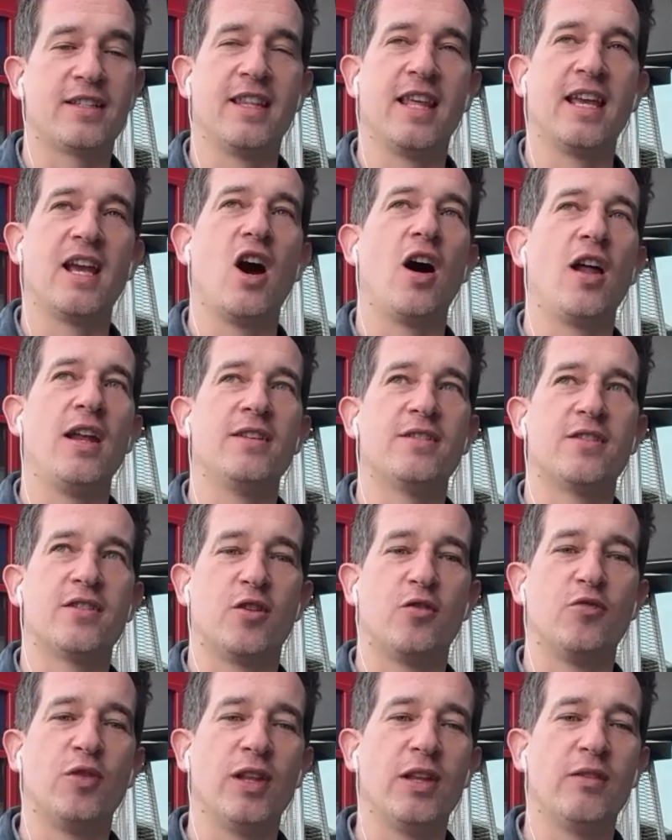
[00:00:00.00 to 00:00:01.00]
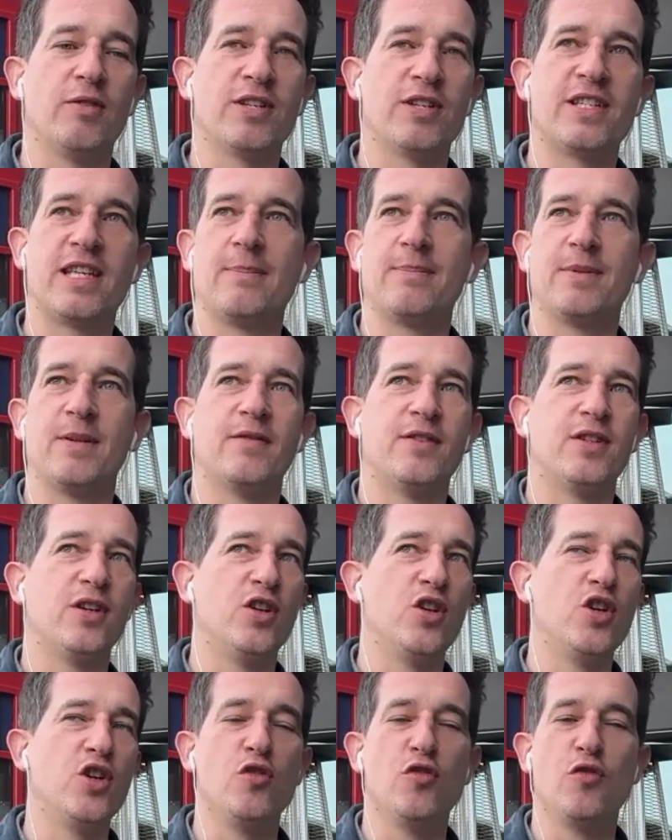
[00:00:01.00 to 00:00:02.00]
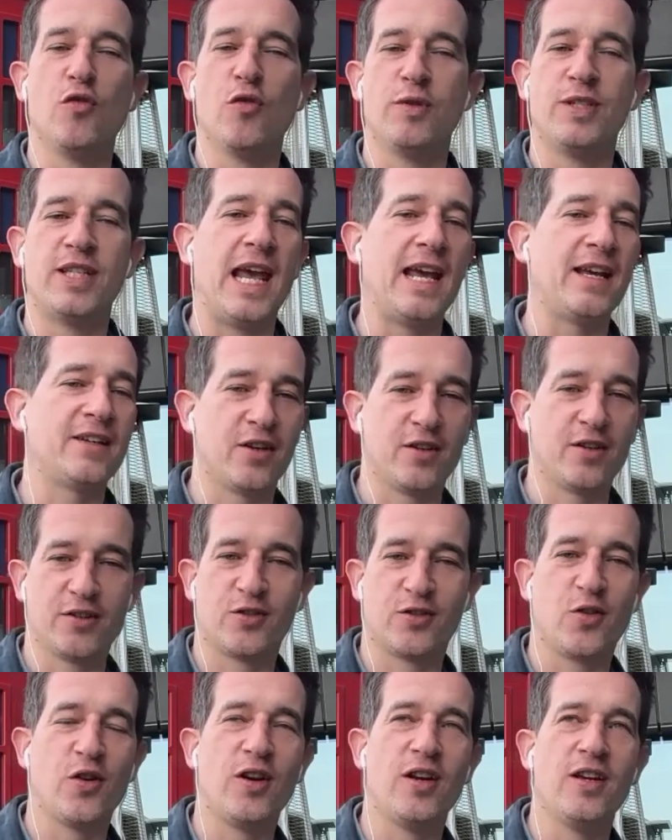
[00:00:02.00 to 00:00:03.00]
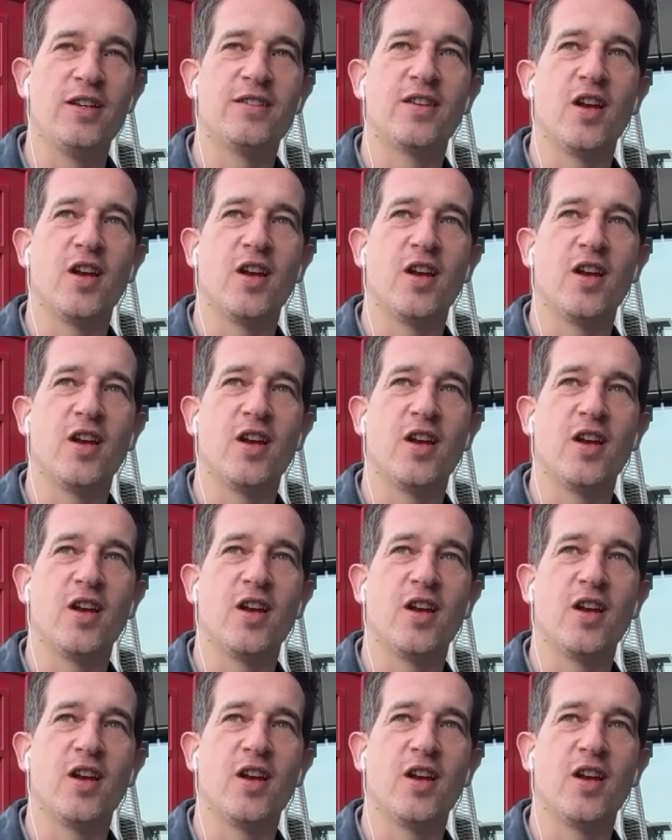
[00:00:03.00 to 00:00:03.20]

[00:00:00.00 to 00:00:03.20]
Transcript: I think audiences are really receptive to new takes on stories.